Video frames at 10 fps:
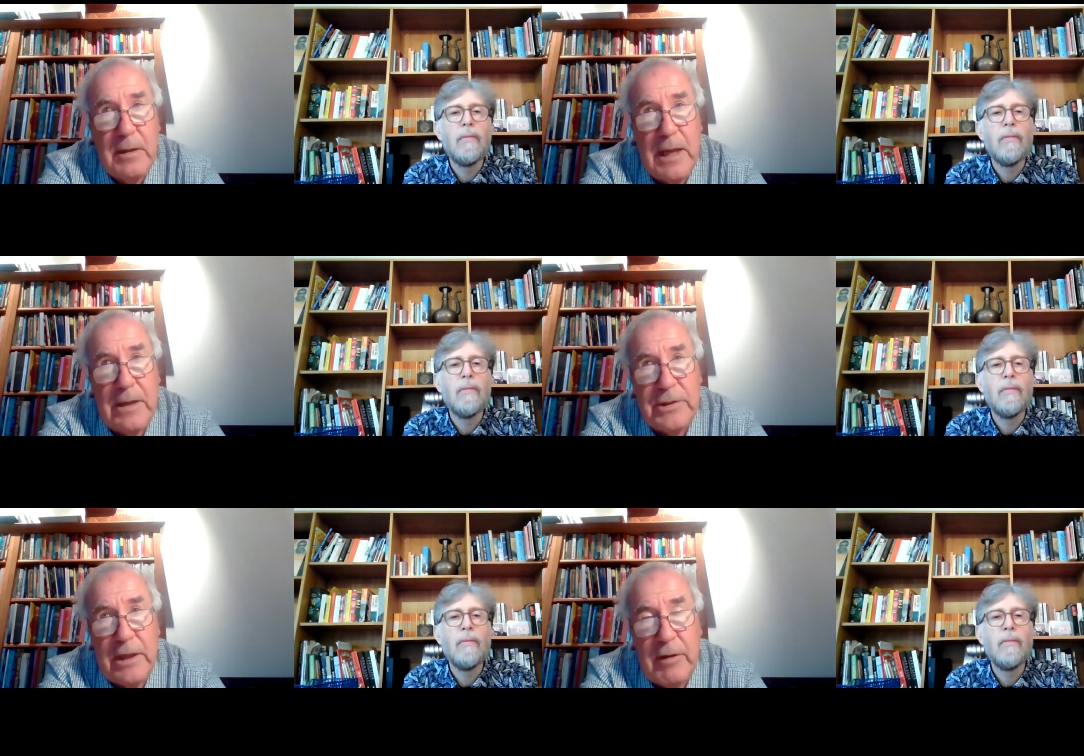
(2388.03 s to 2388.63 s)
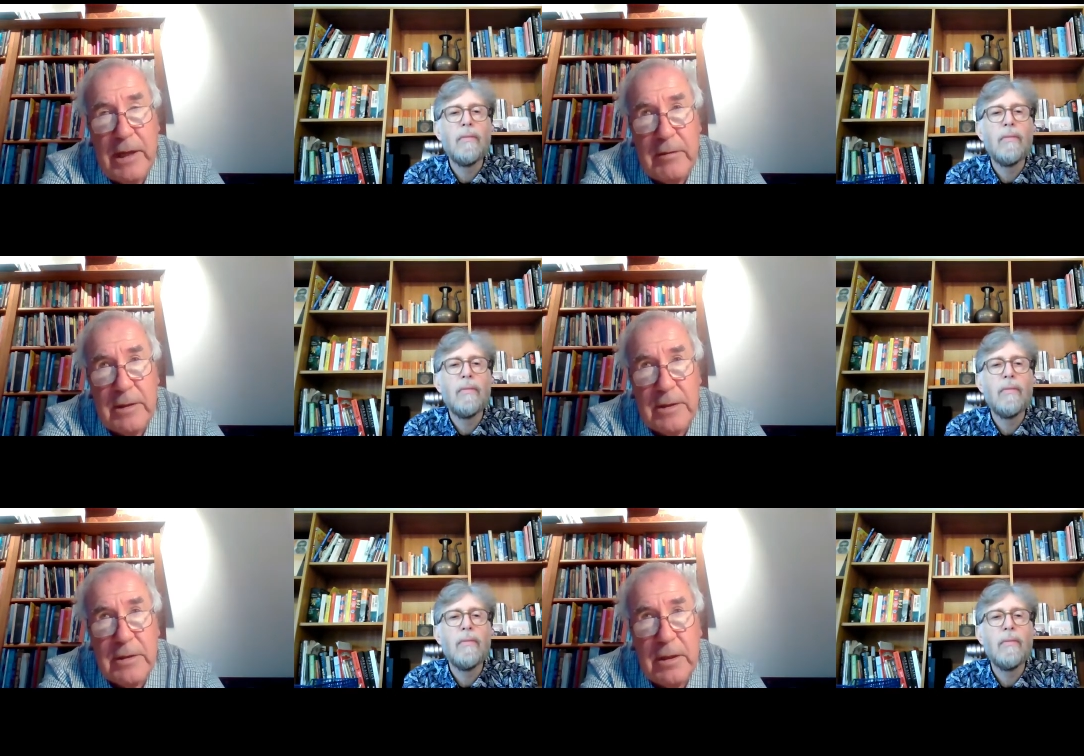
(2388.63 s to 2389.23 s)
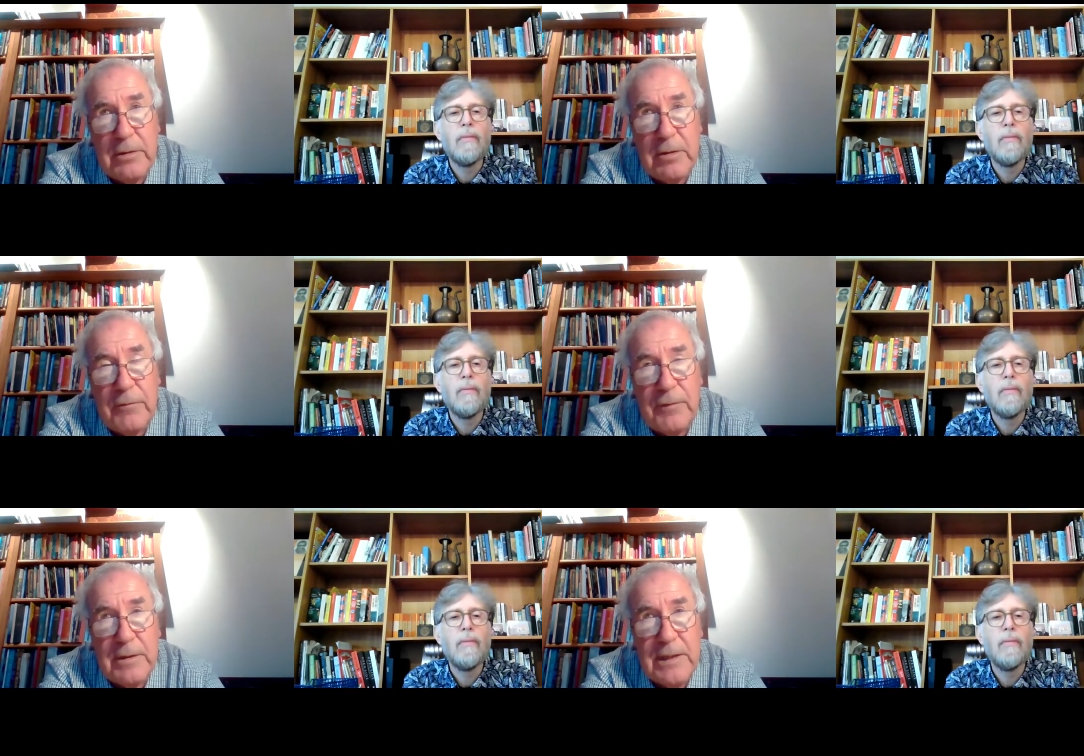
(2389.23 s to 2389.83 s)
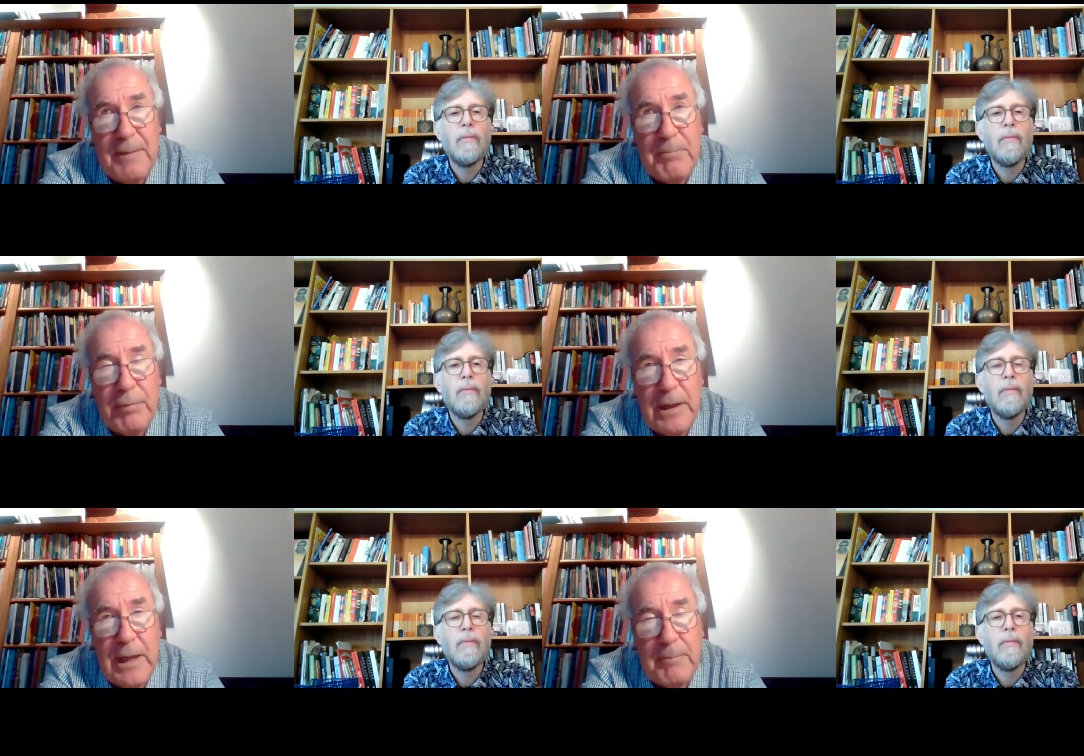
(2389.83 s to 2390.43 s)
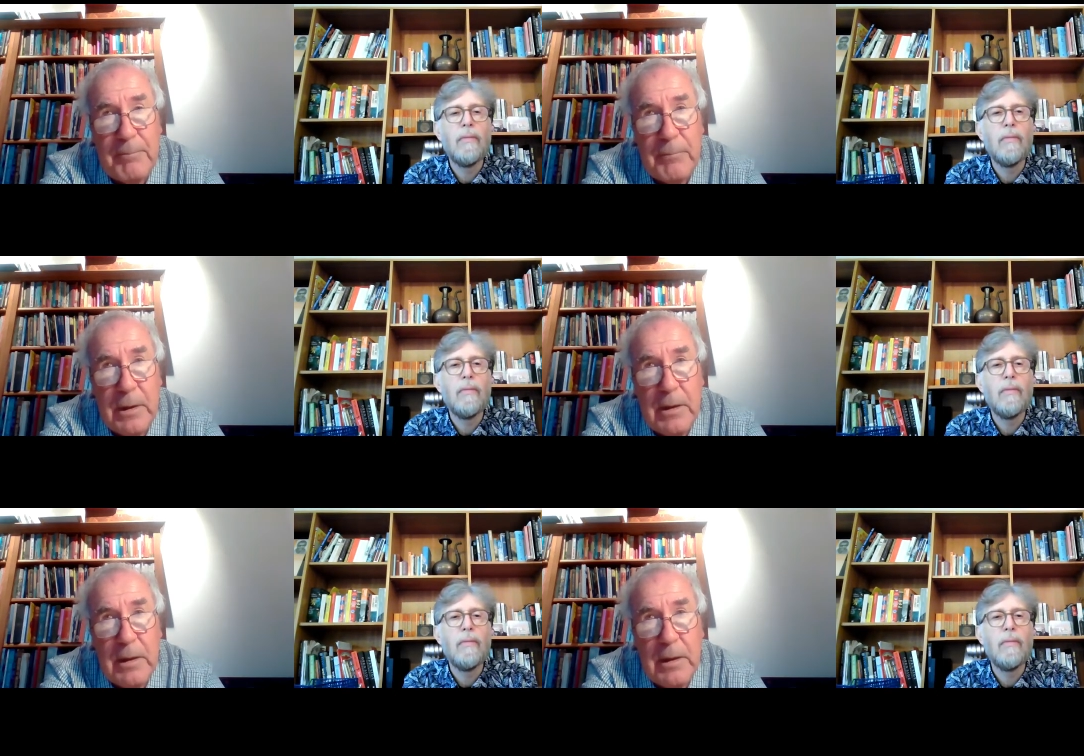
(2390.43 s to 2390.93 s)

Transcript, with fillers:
Speaker 1: That generator is turned off at 10 p.m.